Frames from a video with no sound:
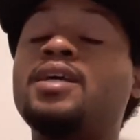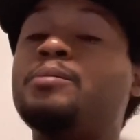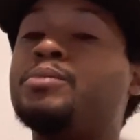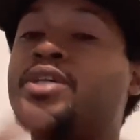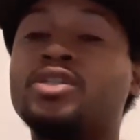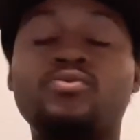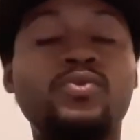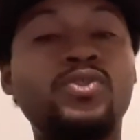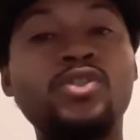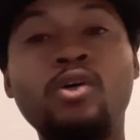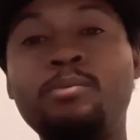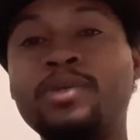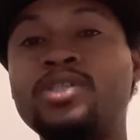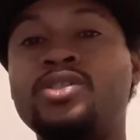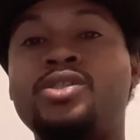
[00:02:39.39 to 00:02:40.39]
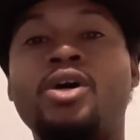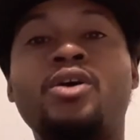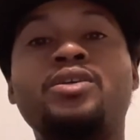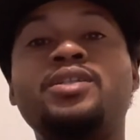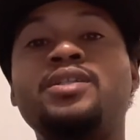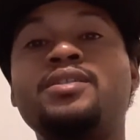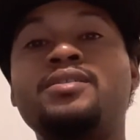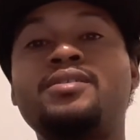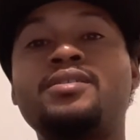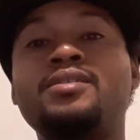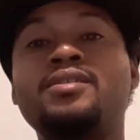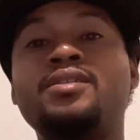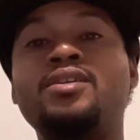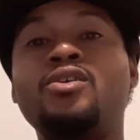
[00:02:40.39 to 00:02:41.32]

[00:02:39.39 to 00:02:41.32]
Because with so much darkness,